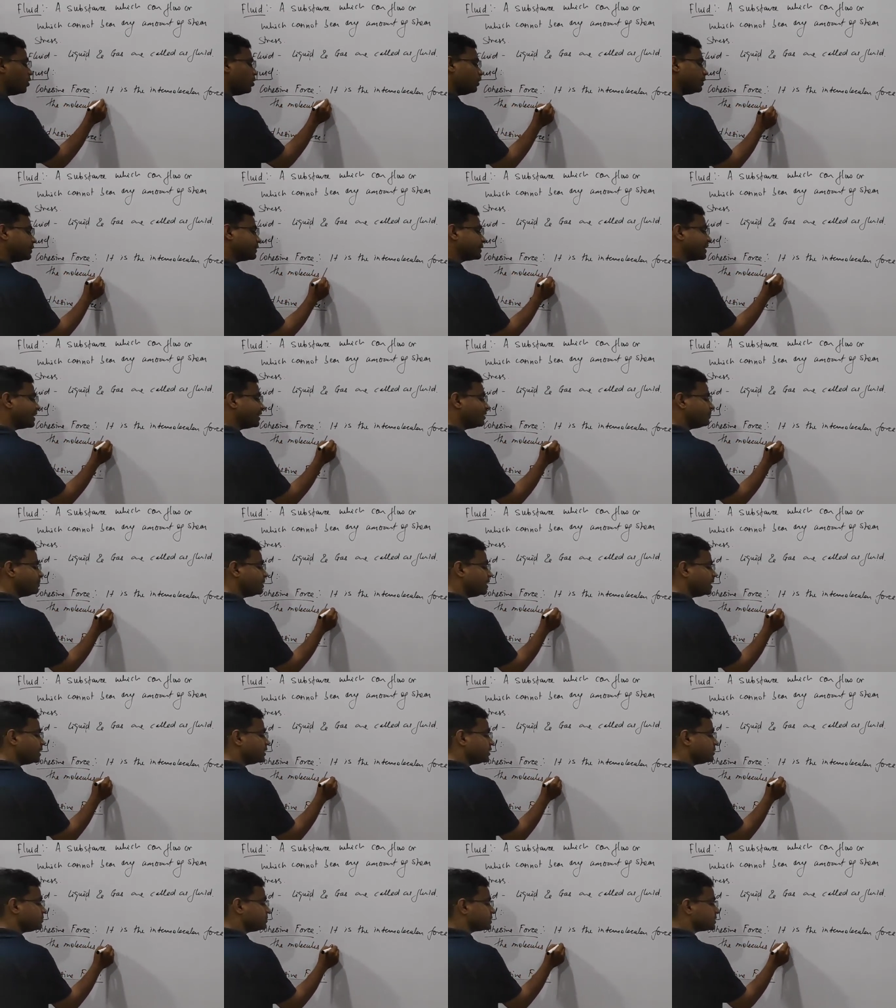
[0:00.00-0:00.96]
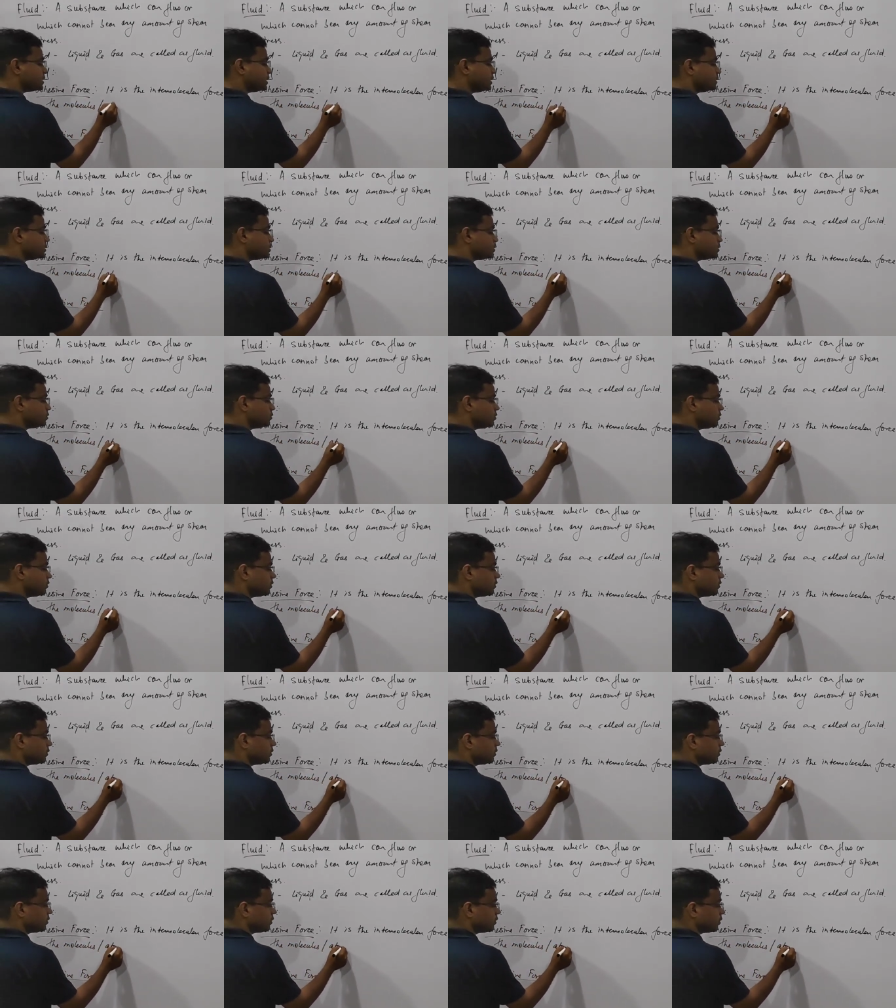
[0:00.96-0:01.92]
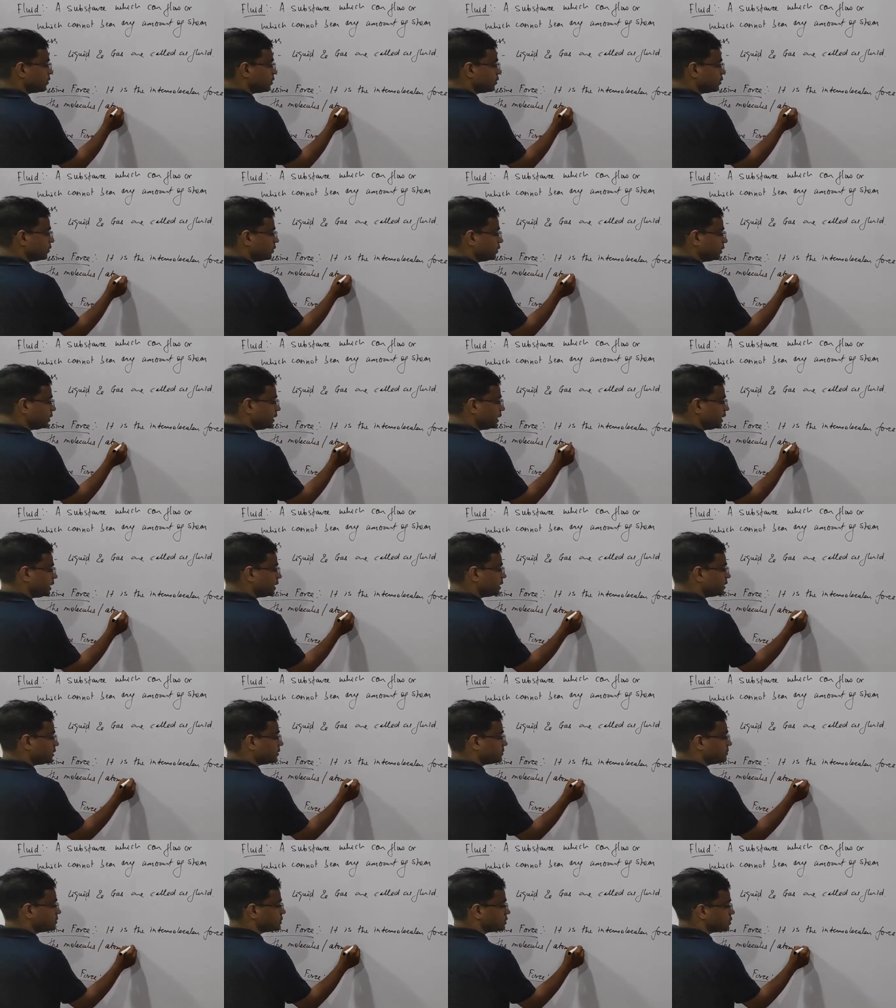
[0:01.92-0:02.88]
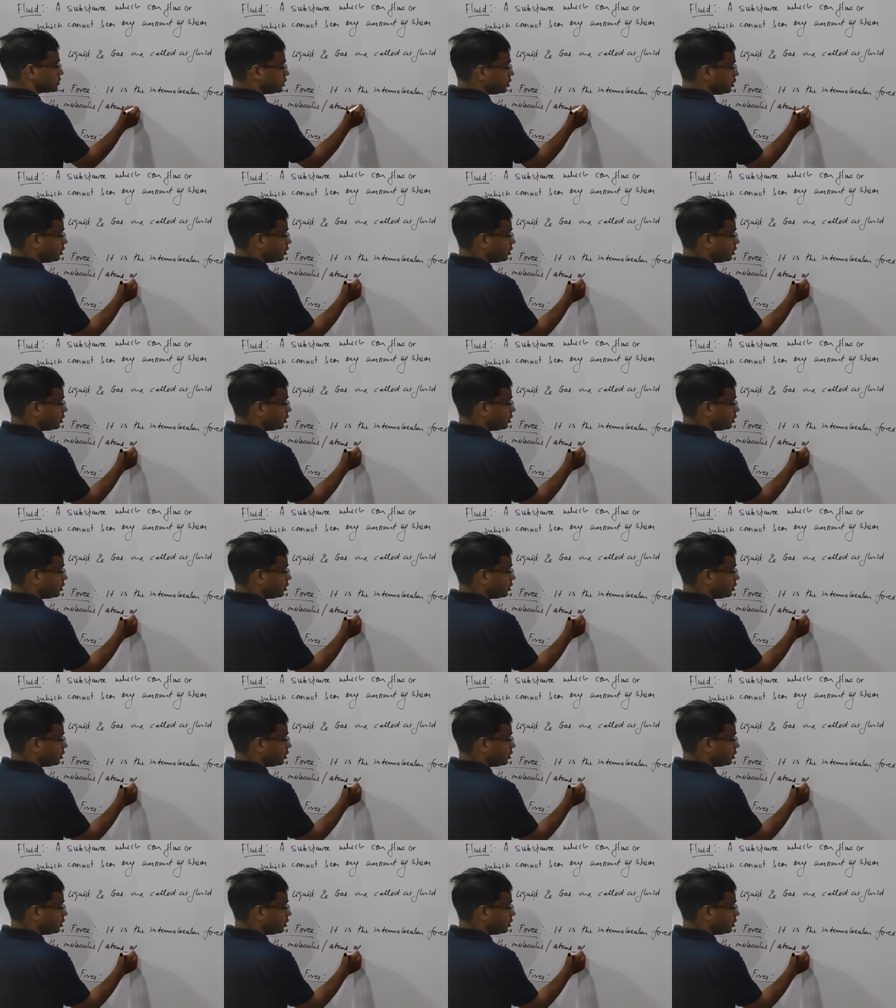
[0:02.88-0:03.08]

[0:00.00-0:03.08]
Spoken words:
It can be atoms also, atoms